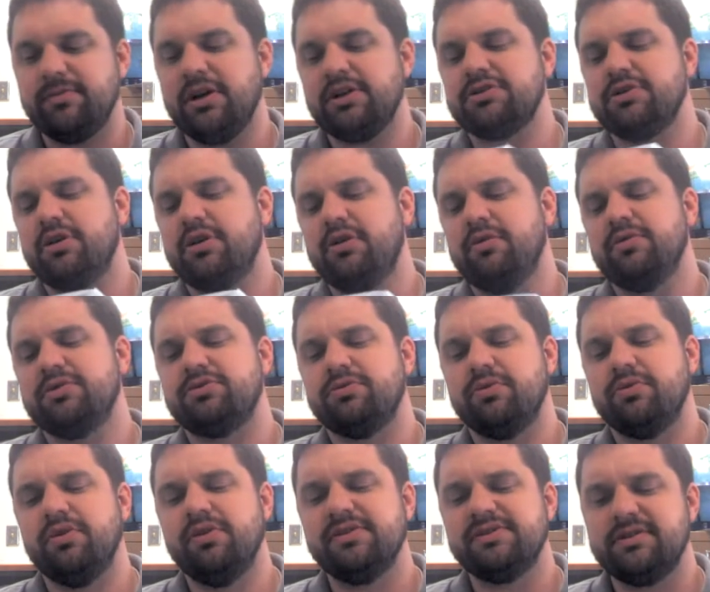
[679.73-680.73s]
Make sure with
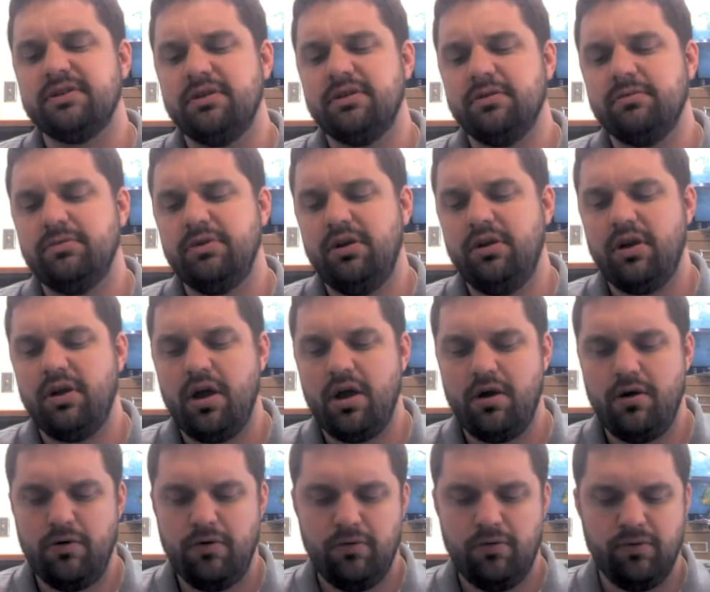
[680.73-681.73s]
Jerusalem, you
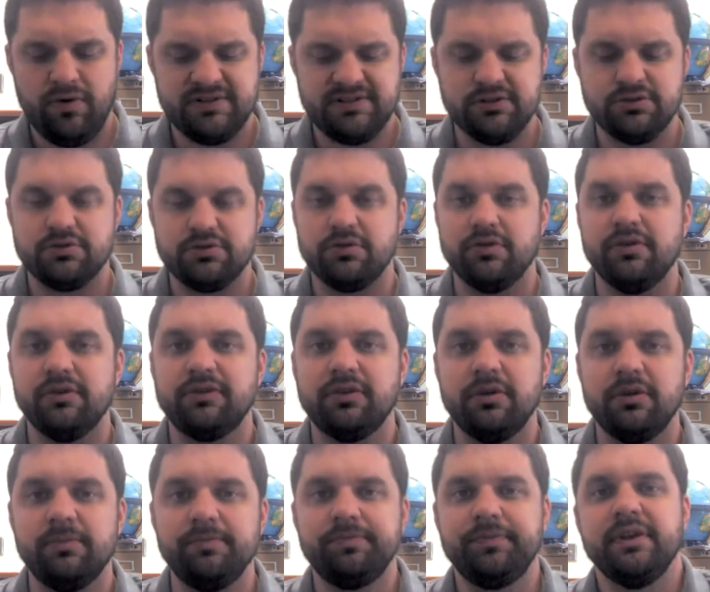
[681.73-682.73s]
know what's in
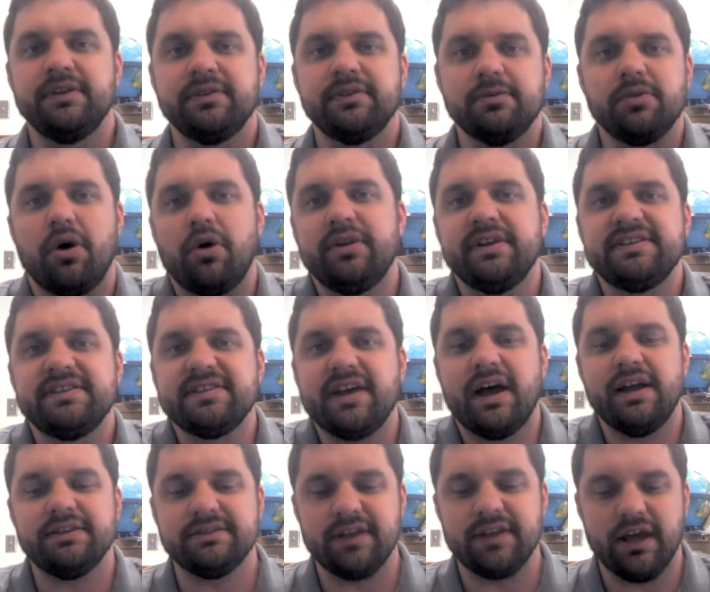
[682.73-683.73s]
Jerusalem. So the holy
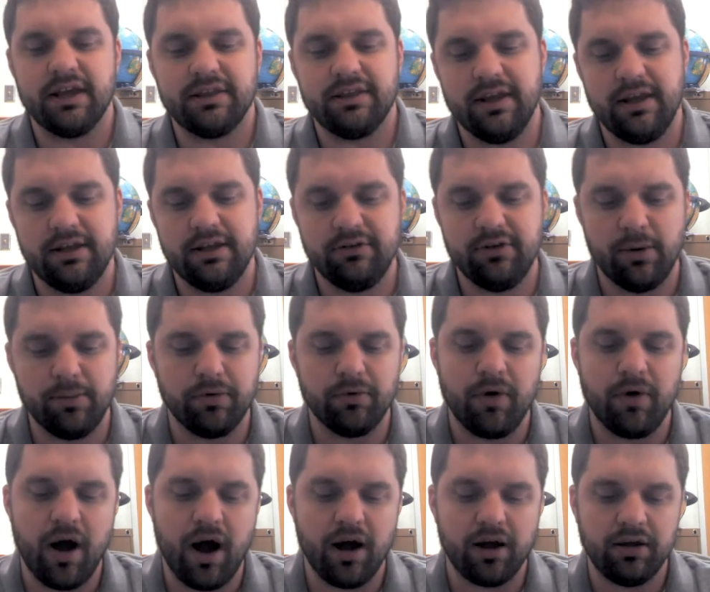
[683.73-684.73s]
sites like the Dome of the
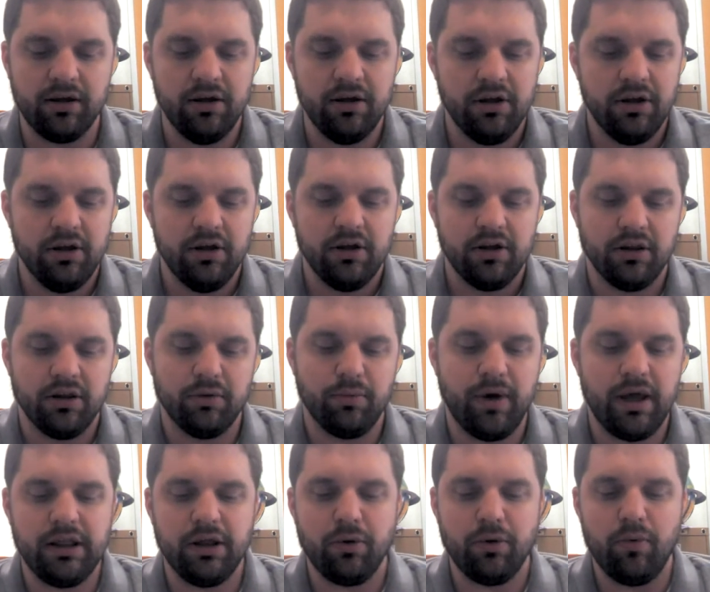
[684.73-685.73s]
Rock, the
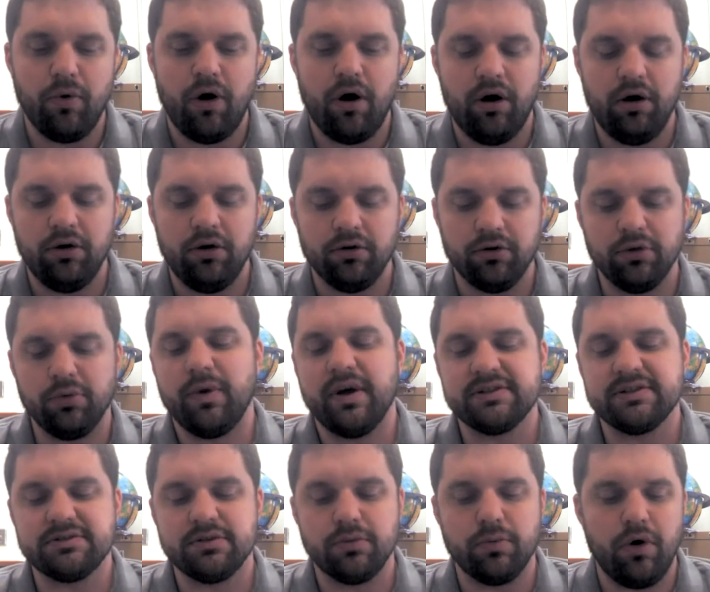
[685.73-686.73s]
Wailing Wall or the
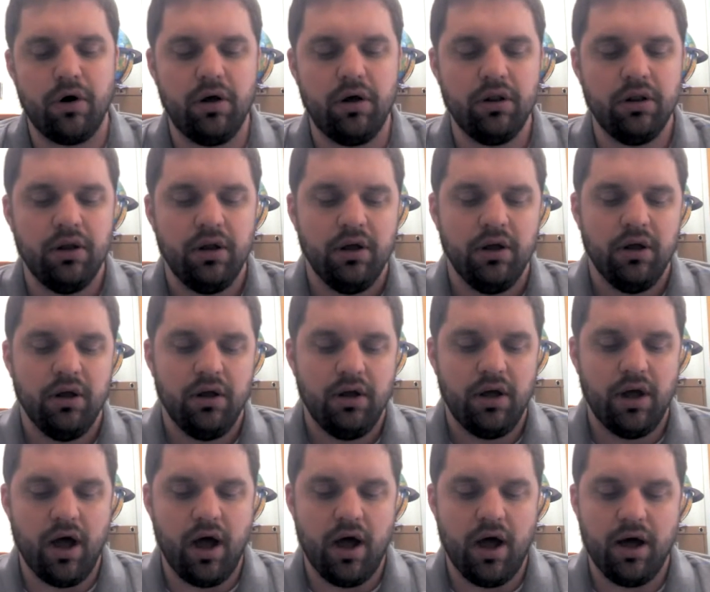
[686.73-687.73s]
Western Wall,
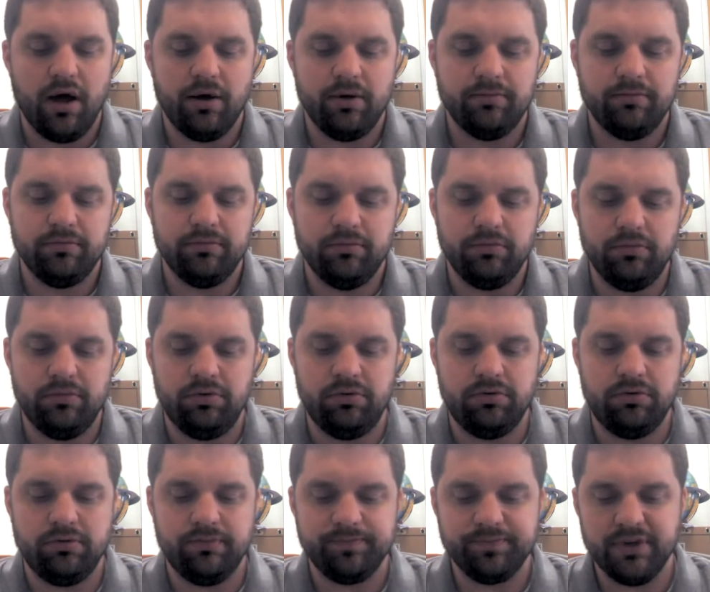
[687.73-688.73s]

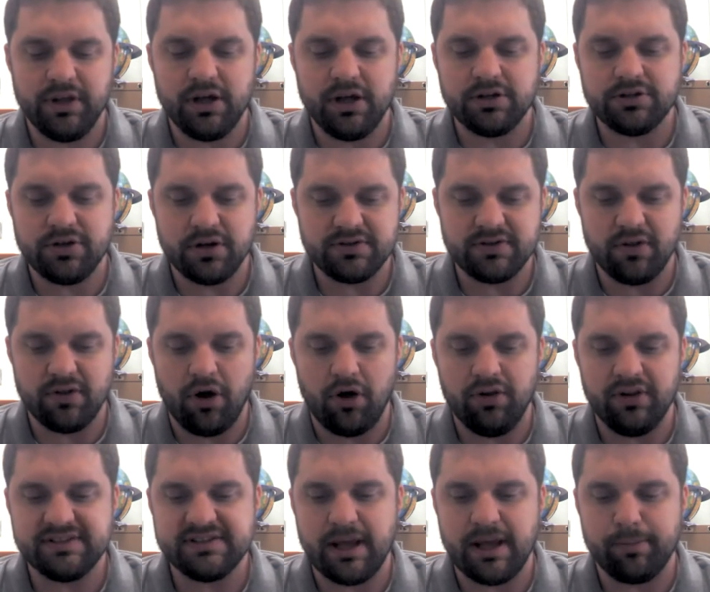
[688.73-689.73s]
the Church of the
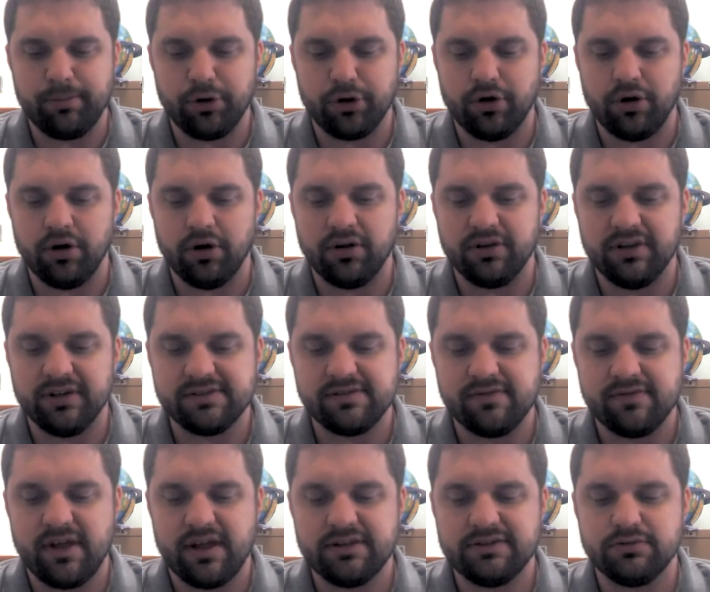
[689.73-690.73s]
Holy Sepulchre, things
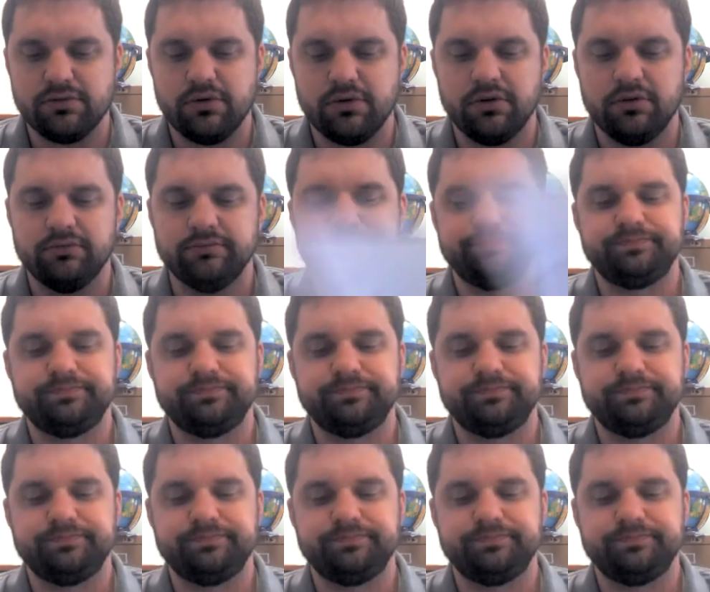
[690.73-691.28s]
of that sort.